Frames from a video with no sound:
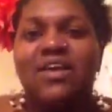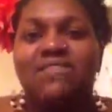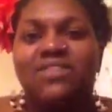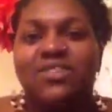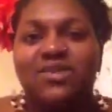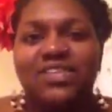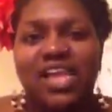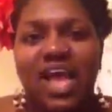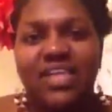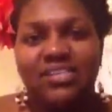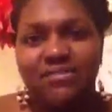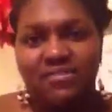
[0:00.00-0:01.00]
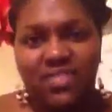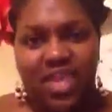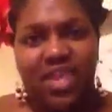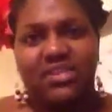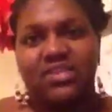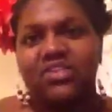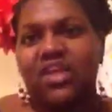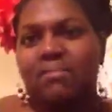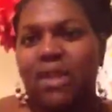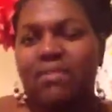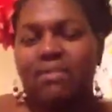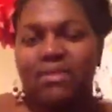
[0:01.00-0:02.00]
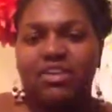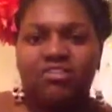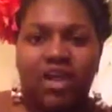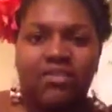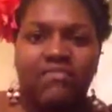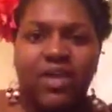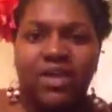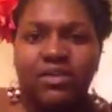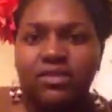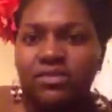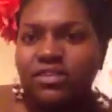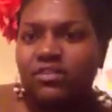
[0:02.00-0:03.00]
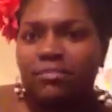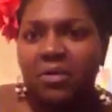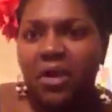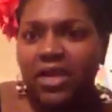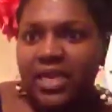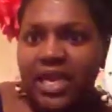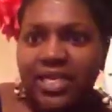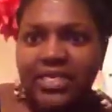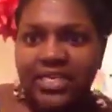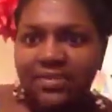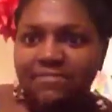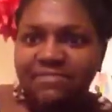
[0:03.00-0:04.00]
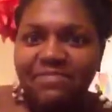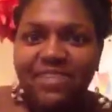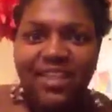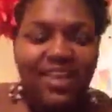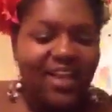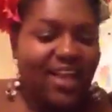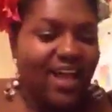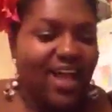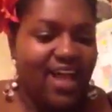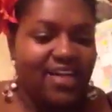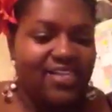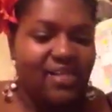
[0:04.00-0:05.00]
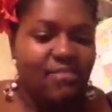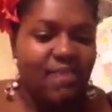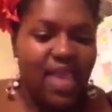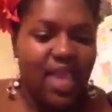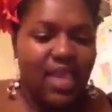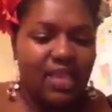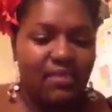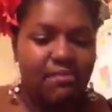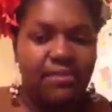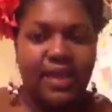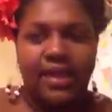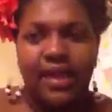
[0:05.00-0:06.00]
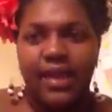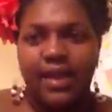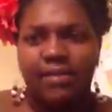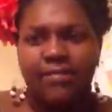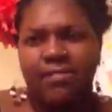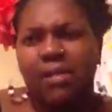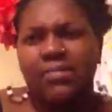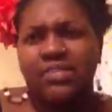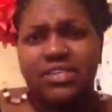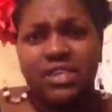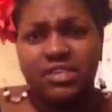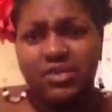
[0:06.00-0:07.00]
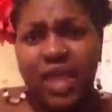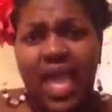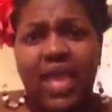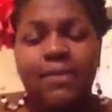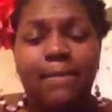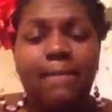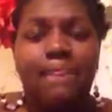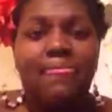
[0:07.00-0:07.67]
for those kinds of things. And so I might maybe try to find a spring knit to make, but I'm probably just going to do a hat.